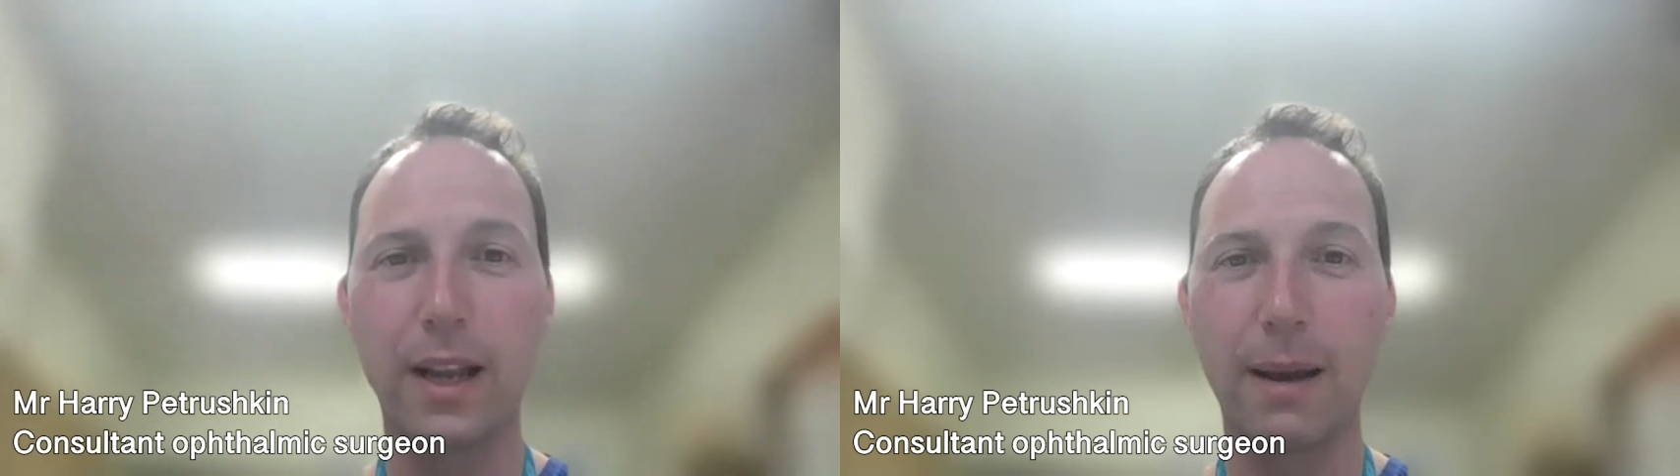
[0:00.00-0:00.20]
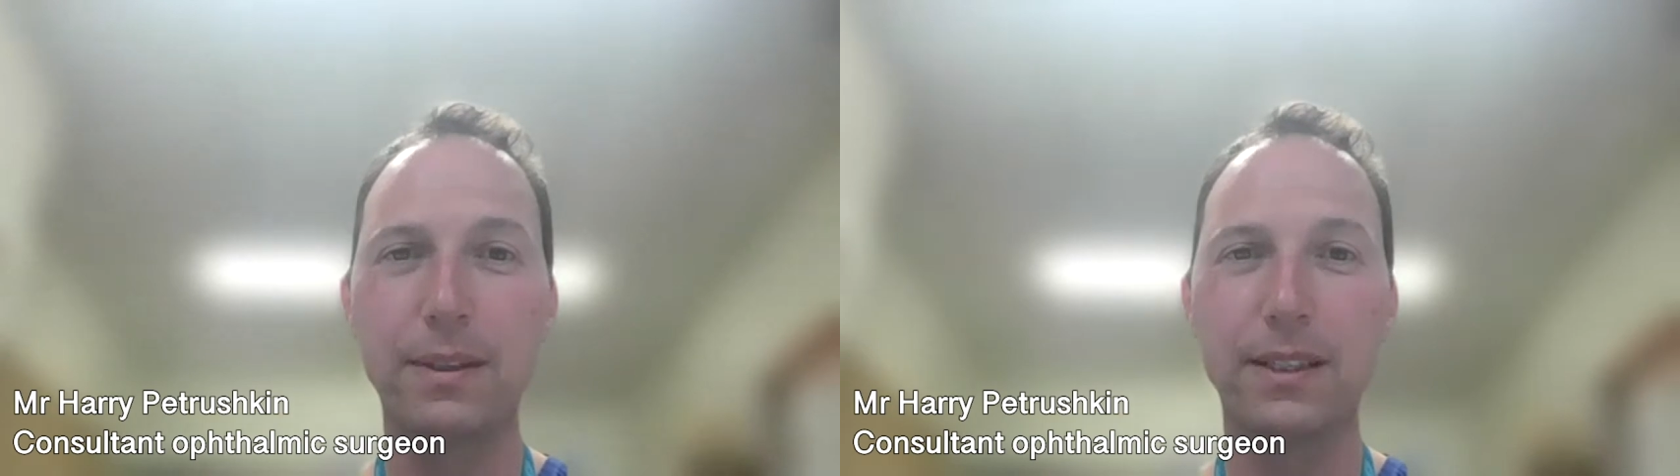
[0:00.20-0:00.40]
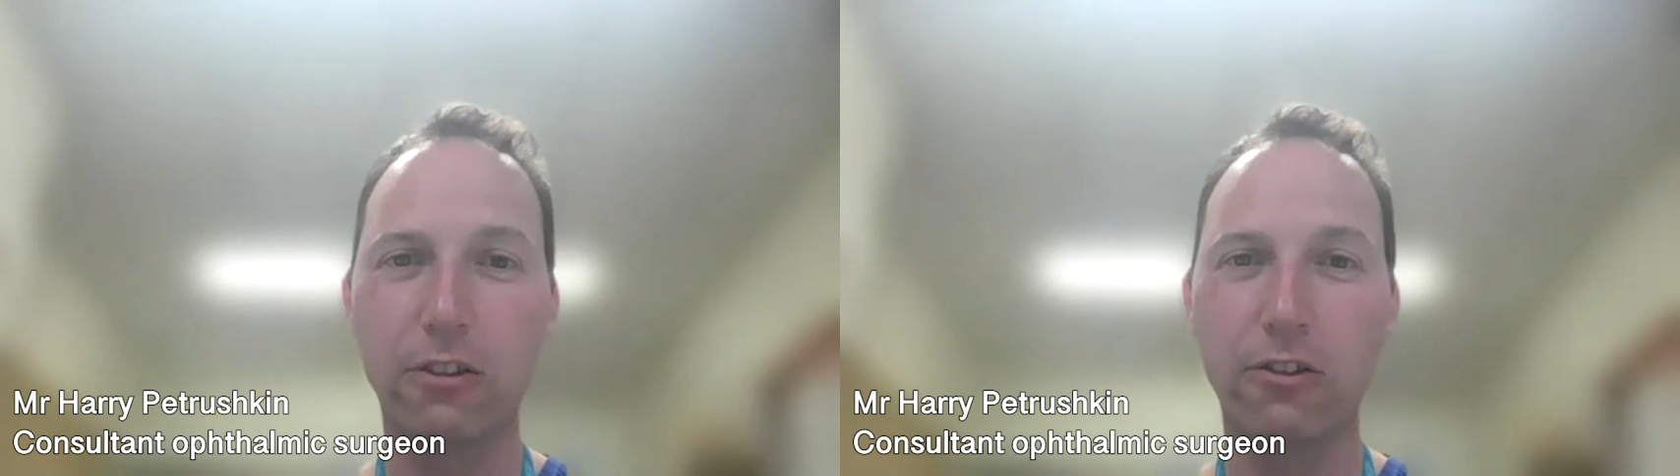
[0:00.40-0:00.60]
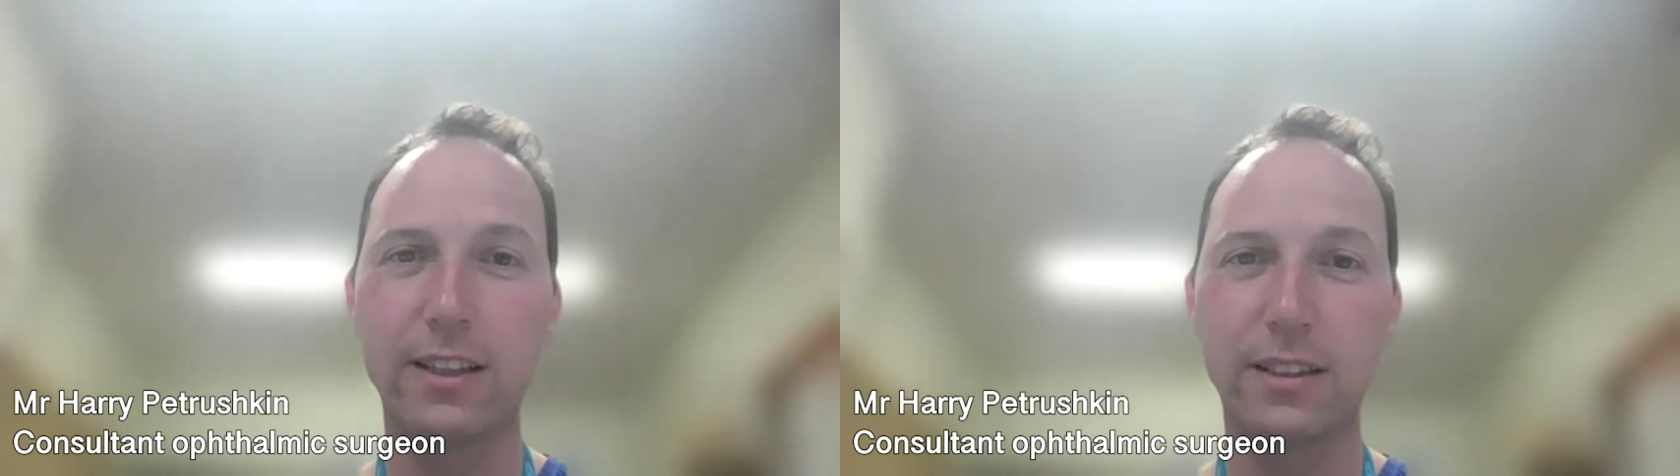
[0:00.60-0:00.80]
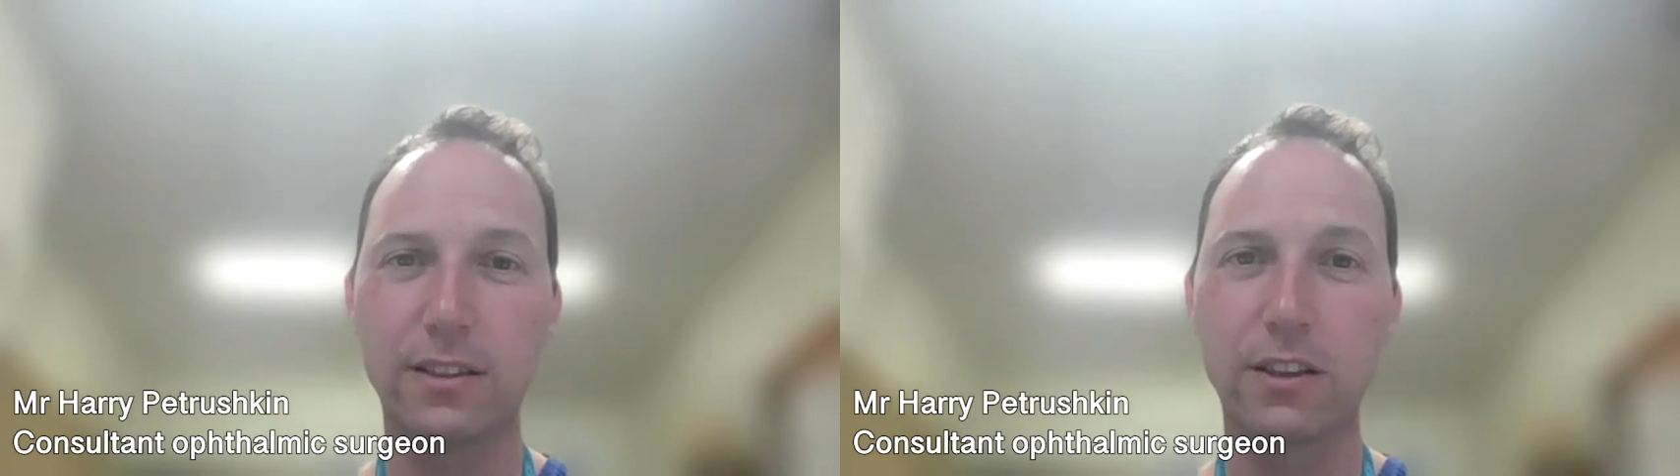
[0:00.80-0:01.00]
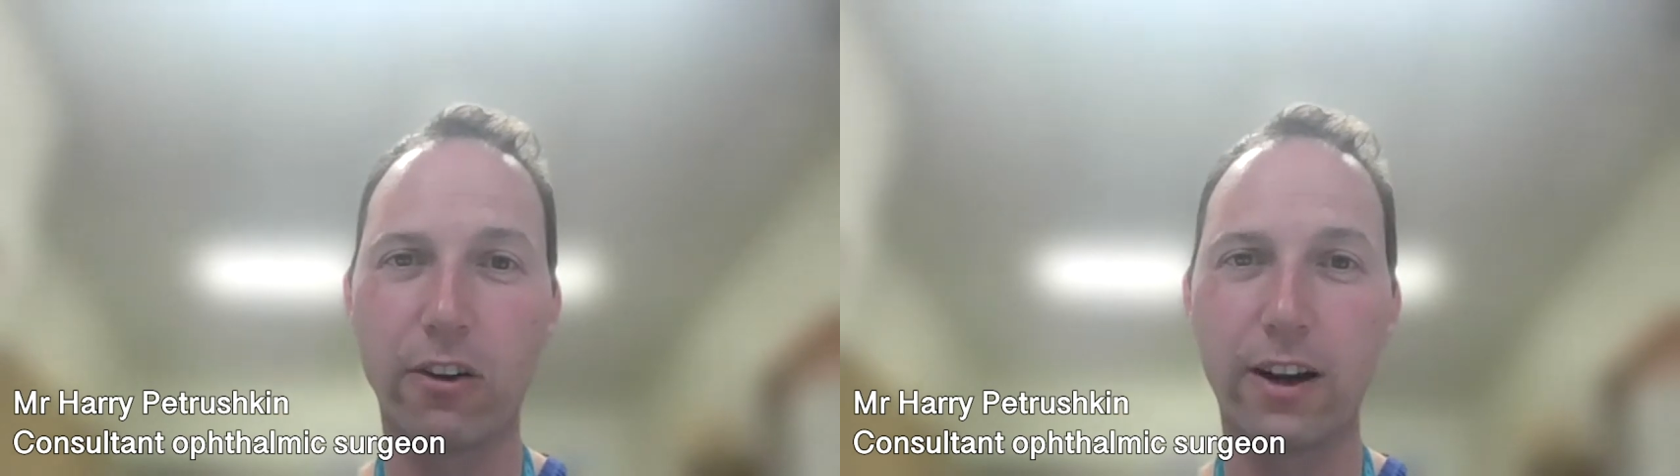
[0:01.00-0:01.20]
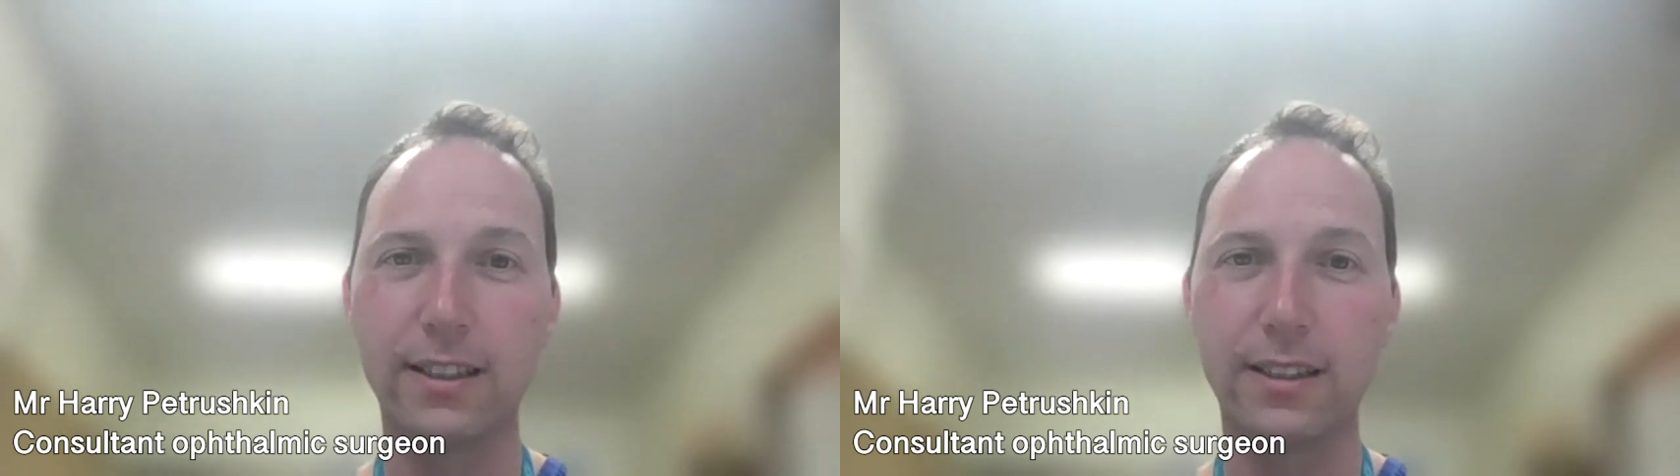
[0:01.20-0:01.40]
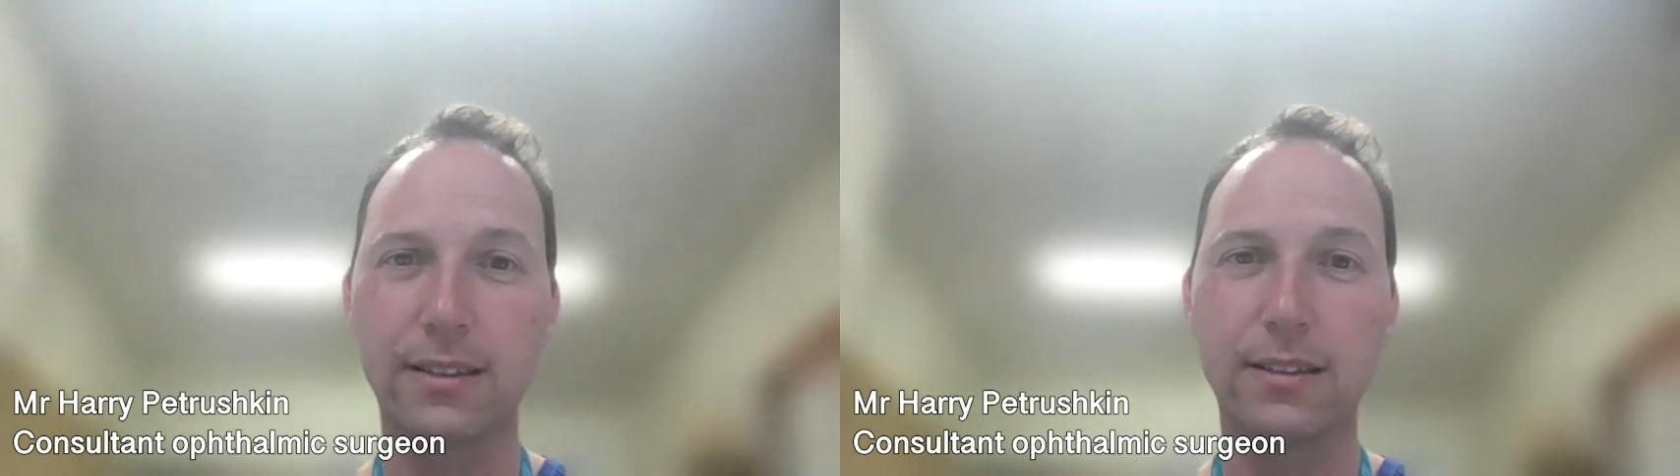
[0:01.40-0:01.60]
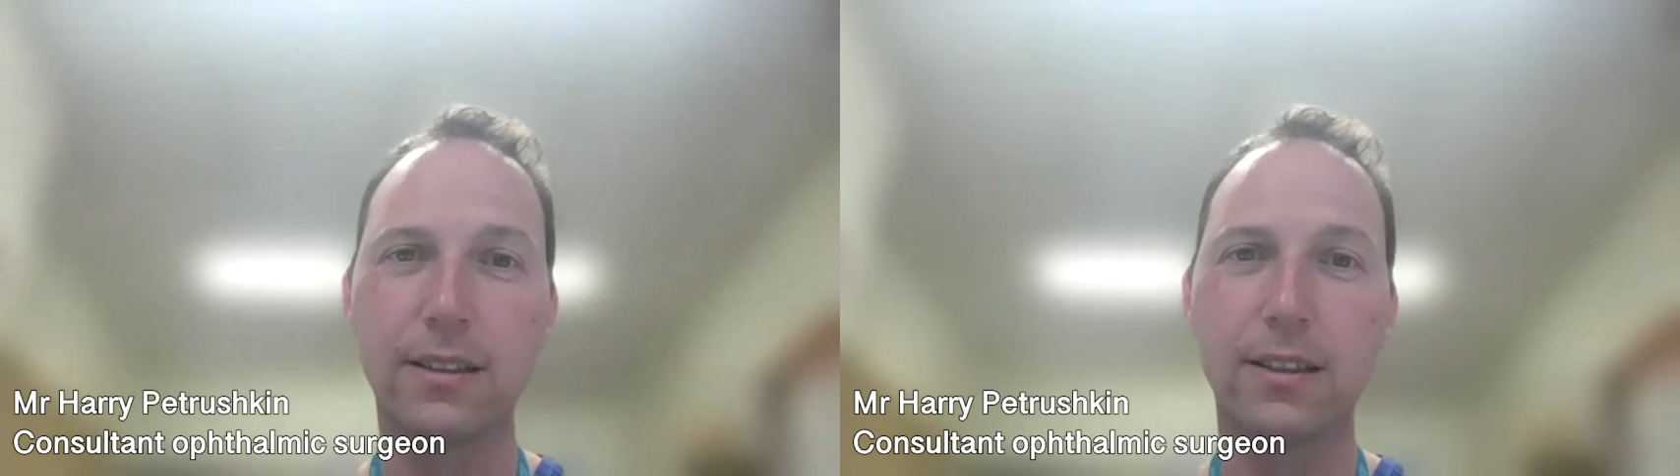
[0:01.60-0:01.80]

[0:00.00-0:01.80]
episcleritis and scleritis.